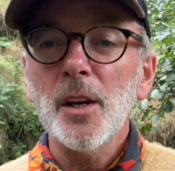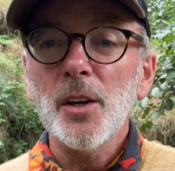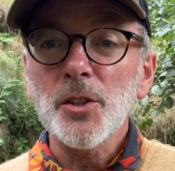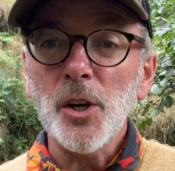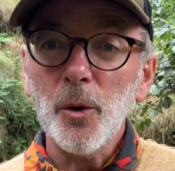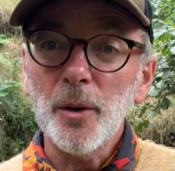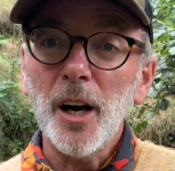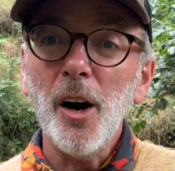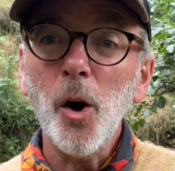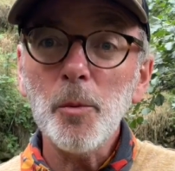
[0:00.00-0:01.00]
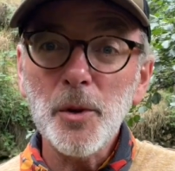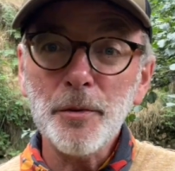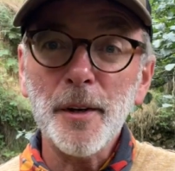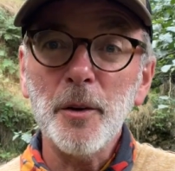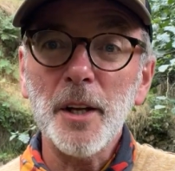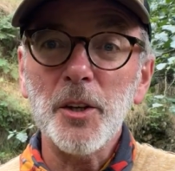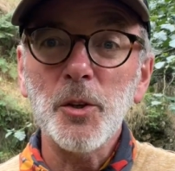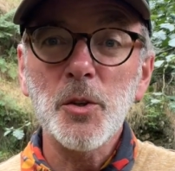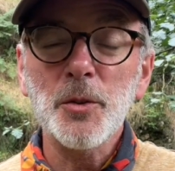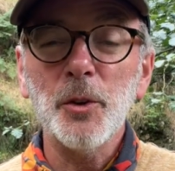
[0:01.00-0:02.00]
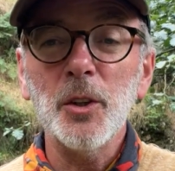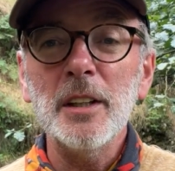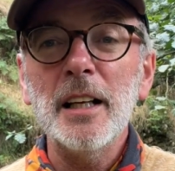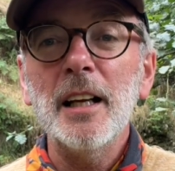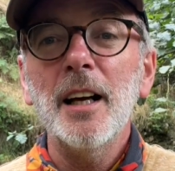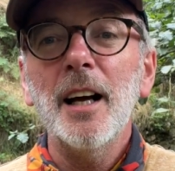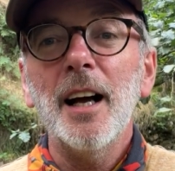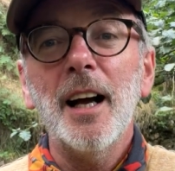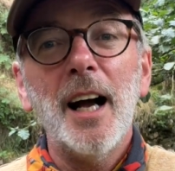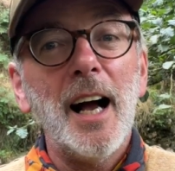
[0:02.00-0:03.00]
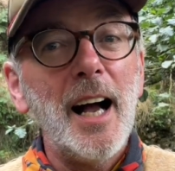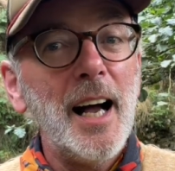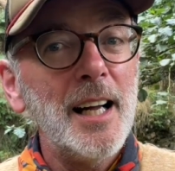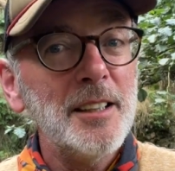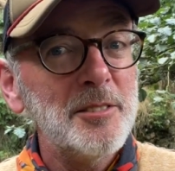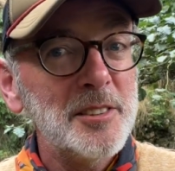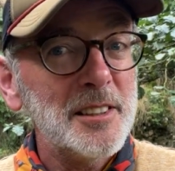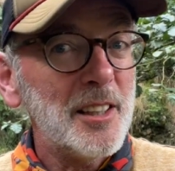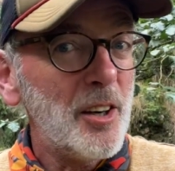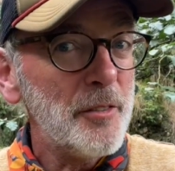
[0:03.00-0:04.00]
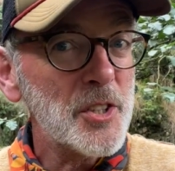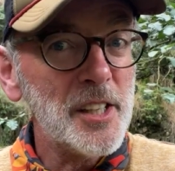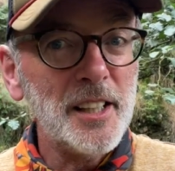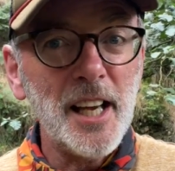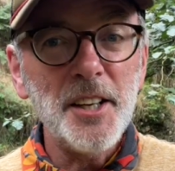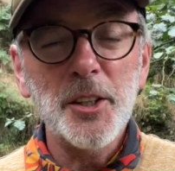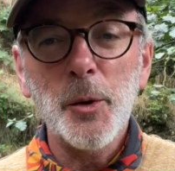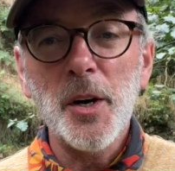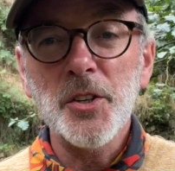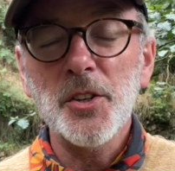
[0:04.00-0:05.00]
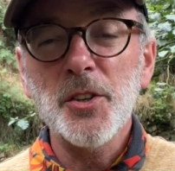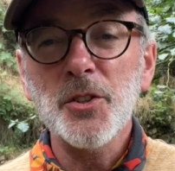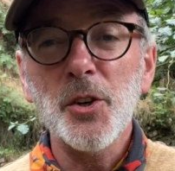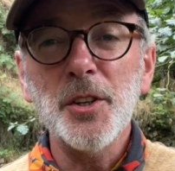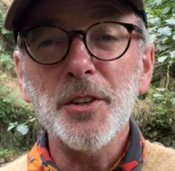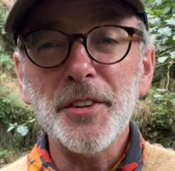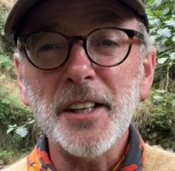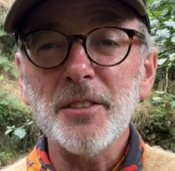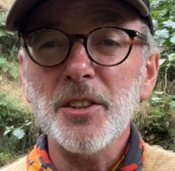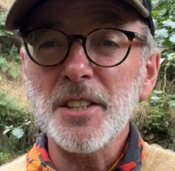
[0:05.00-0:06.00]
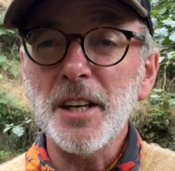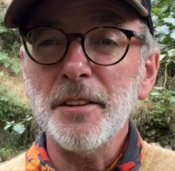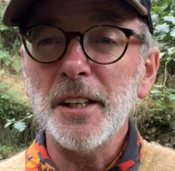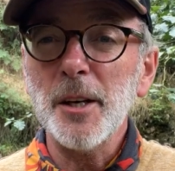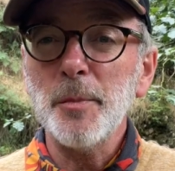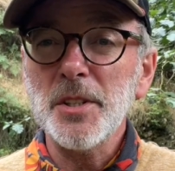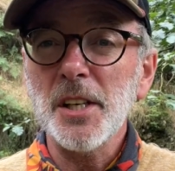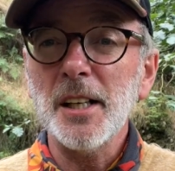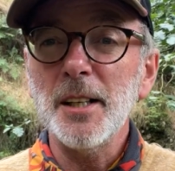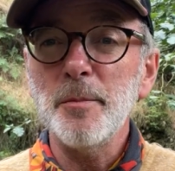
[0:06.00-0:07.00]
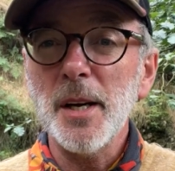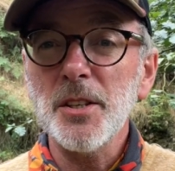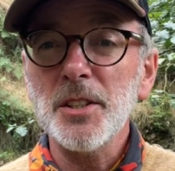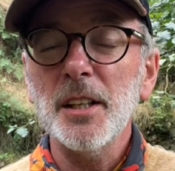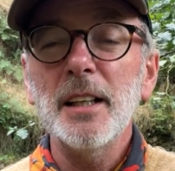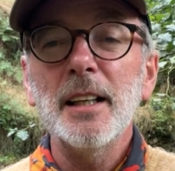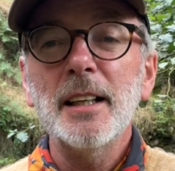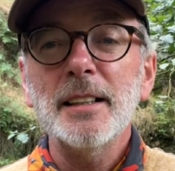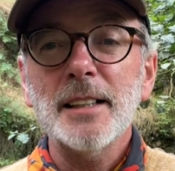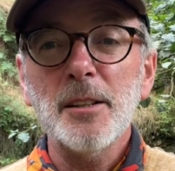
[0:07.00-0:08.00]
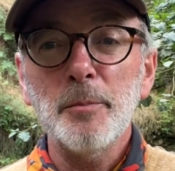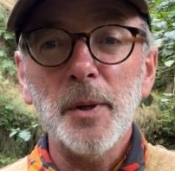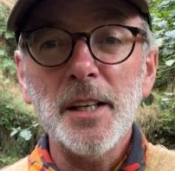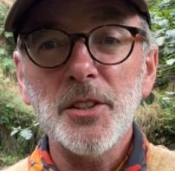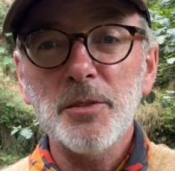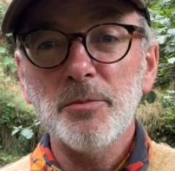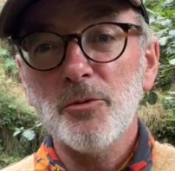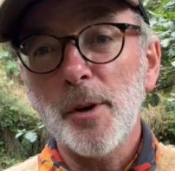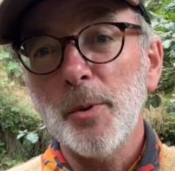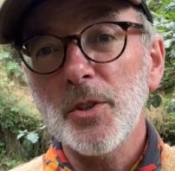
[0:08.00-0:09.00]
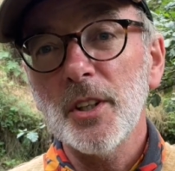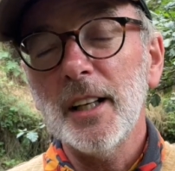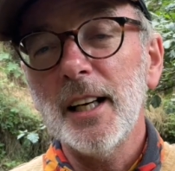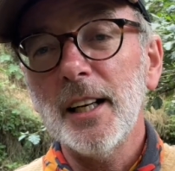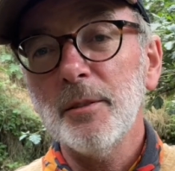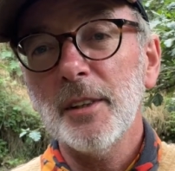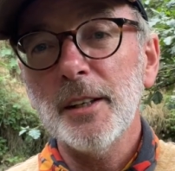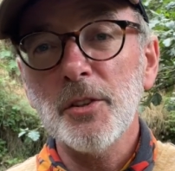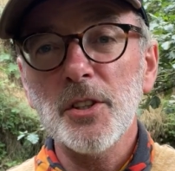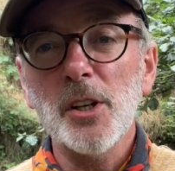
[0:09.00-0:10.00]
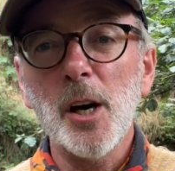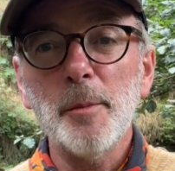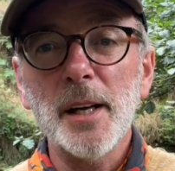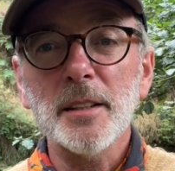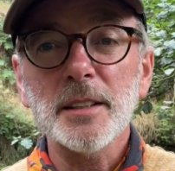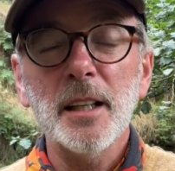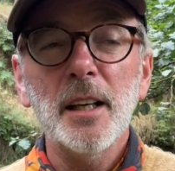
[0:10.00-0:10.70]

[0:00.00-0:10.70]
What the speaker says: So I hope you found that useful. And obviously, any questions or you think there's anything I particularly missed, then please drop us a line, give us a comment.